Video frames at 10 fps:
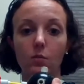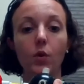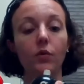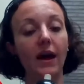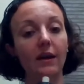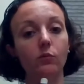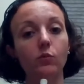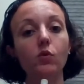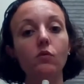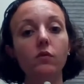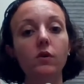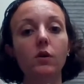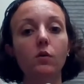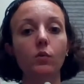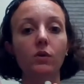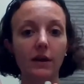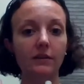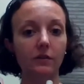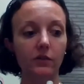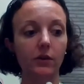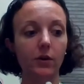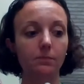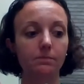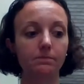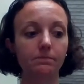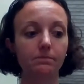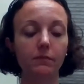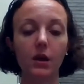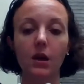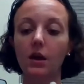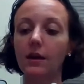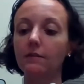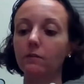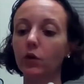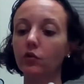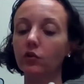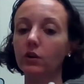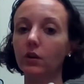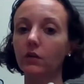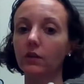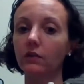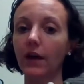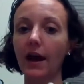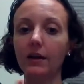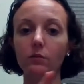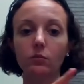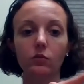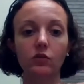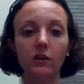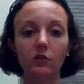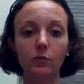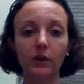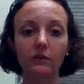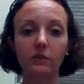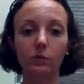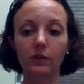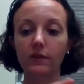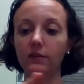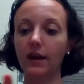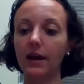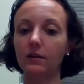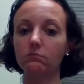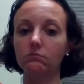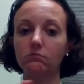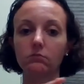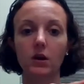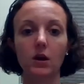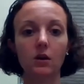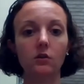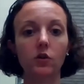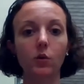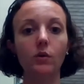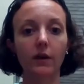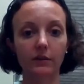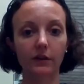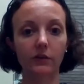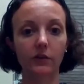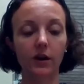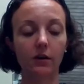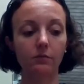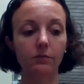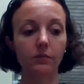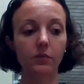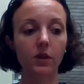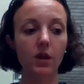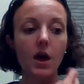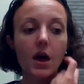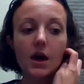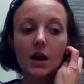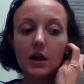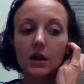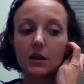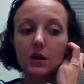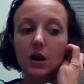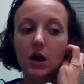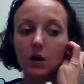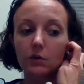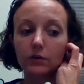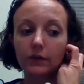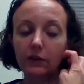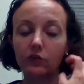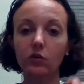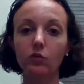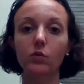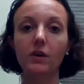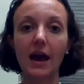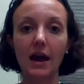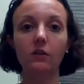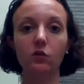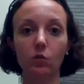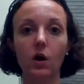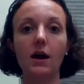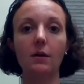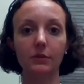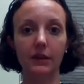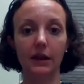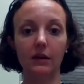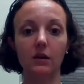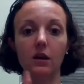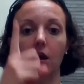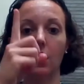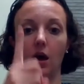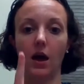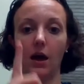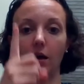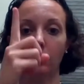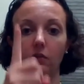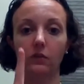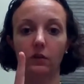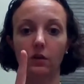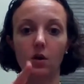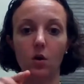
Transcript: both atoms move, we write down 0. Inversion, this atom changes places with this atom, so we write down 0. In reflection through the xy plane, xy